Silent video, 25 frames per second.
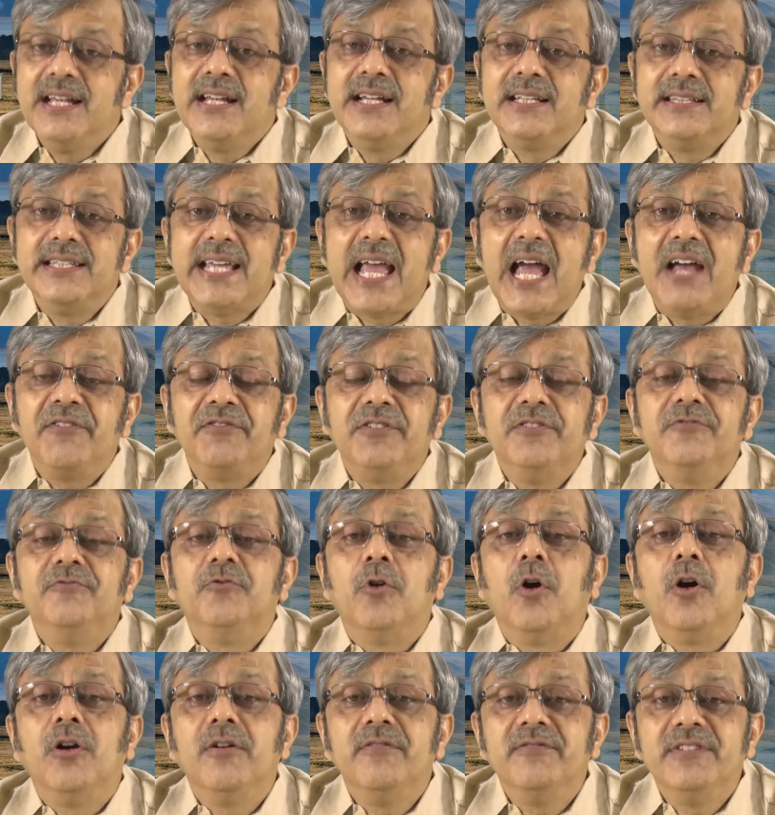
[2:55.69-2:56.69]
they have
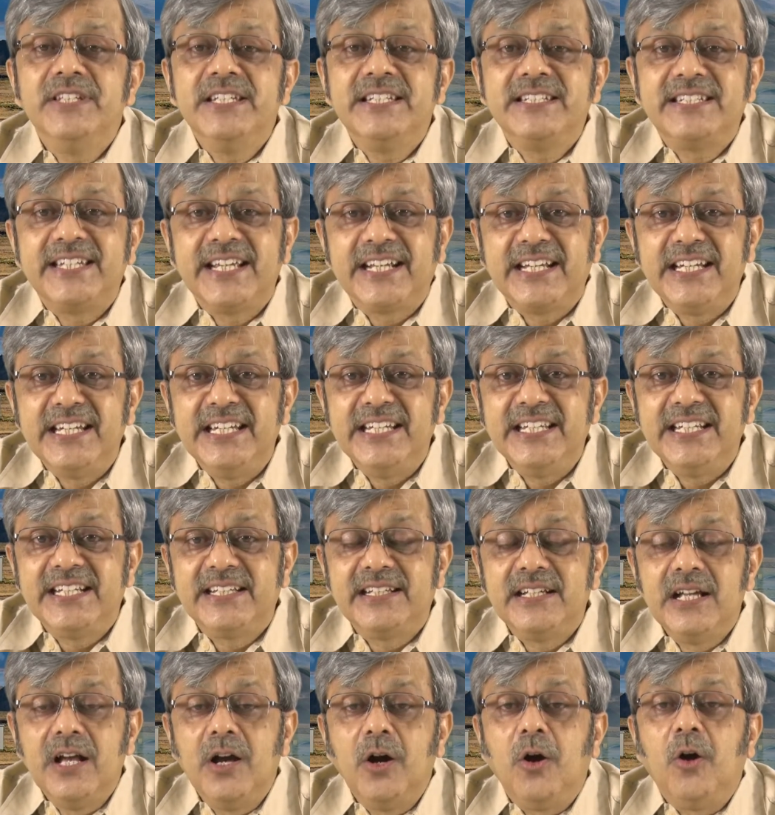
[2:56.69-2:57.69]
evolved this
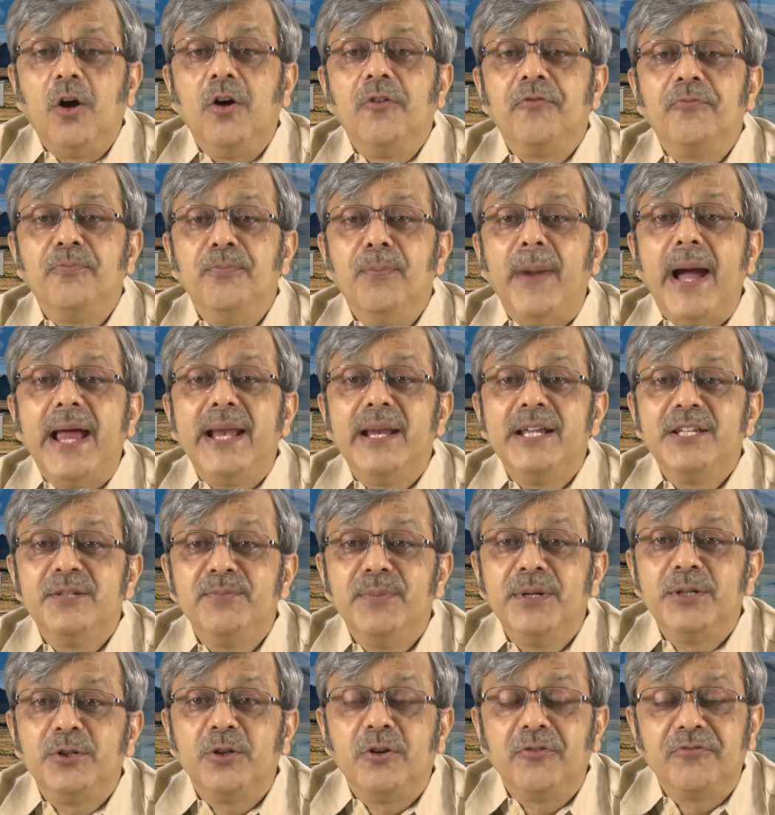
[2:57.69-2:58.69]
technique of
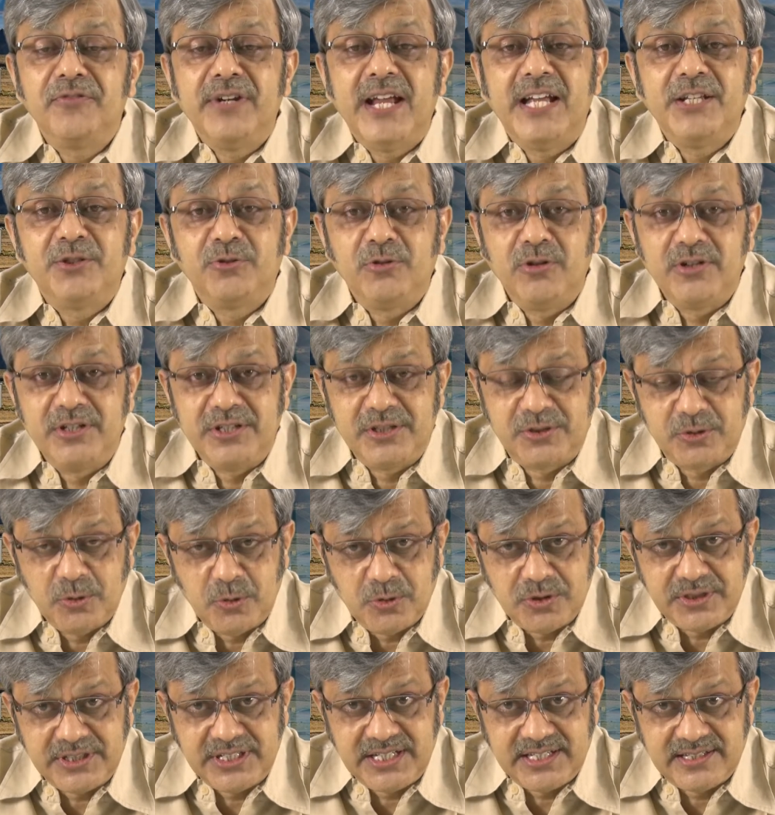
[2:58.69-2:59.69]
management of natural
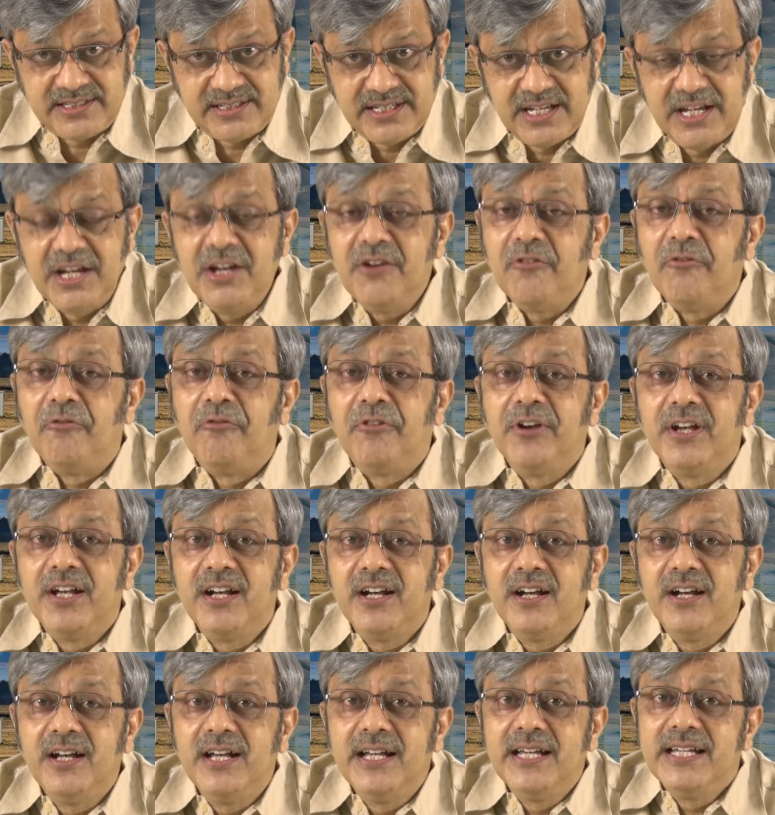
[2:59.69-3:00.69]
resources
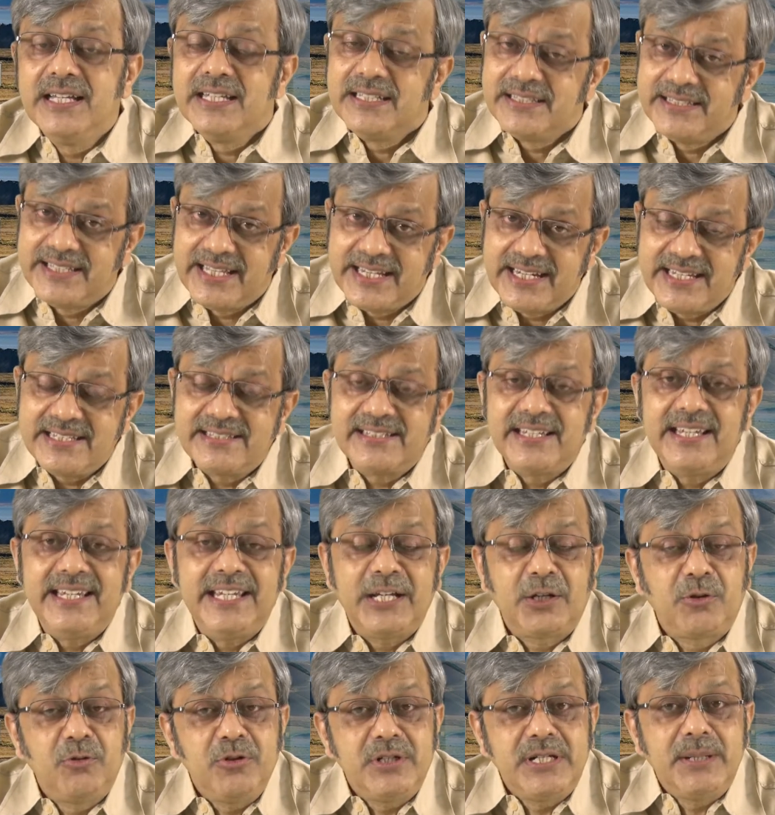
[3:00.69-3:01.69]
where there is an
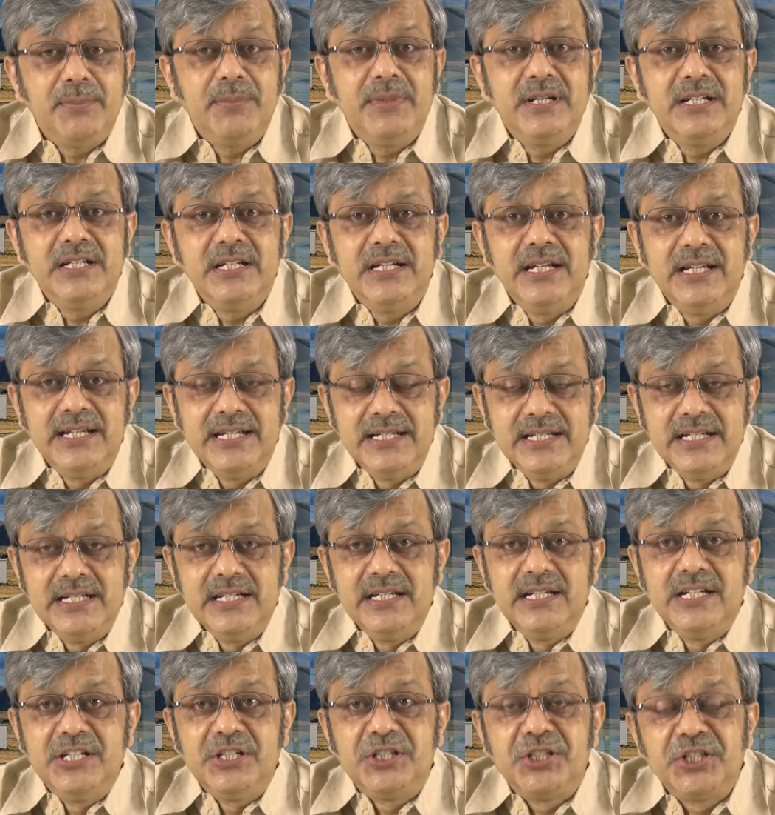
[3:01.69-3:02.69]
equitable
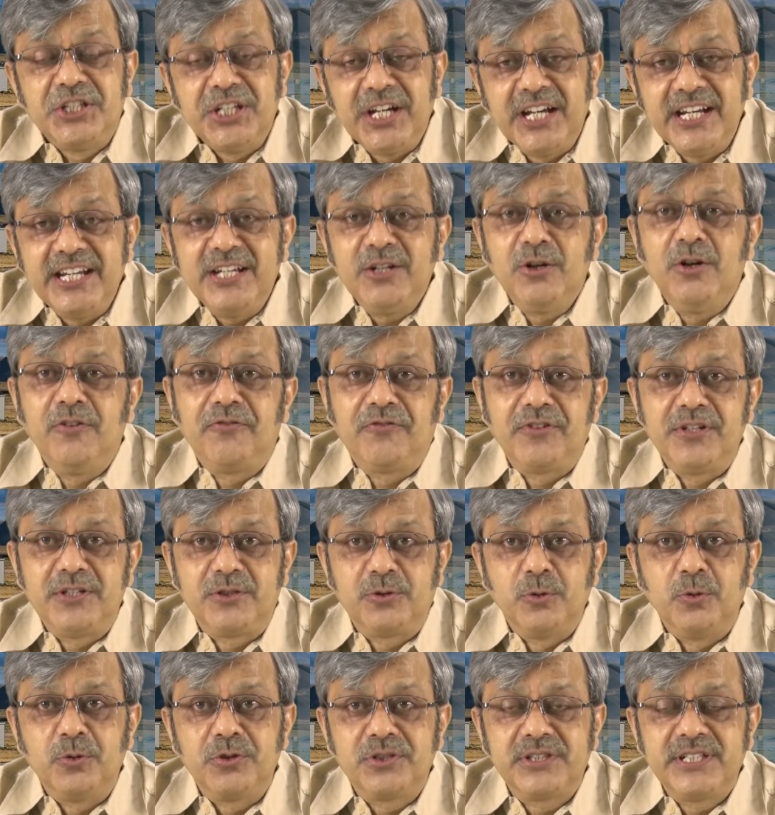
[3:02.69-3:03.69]
sharing of
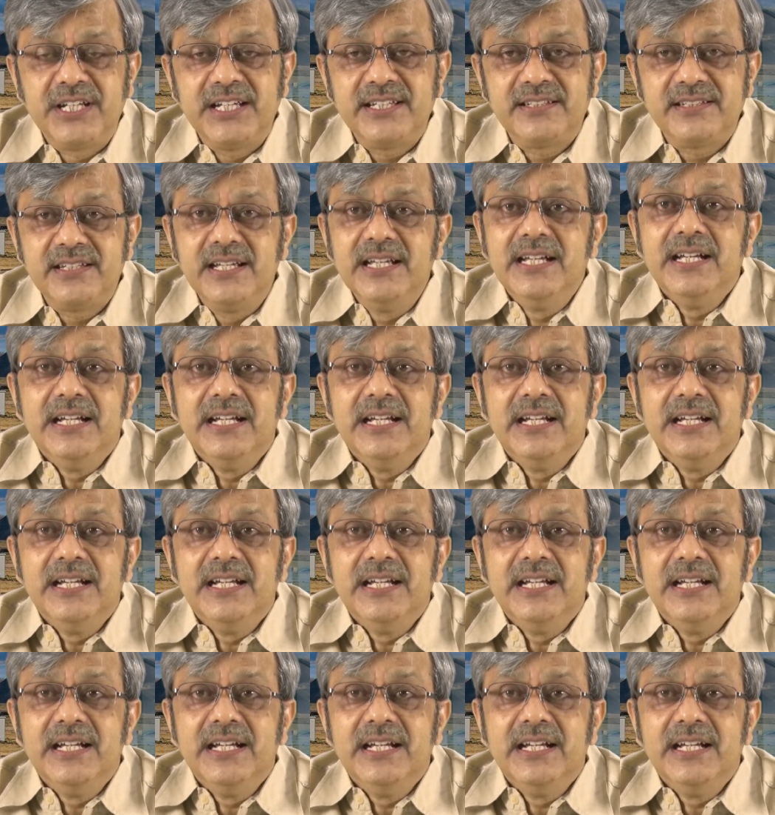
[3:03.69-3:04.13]
resources,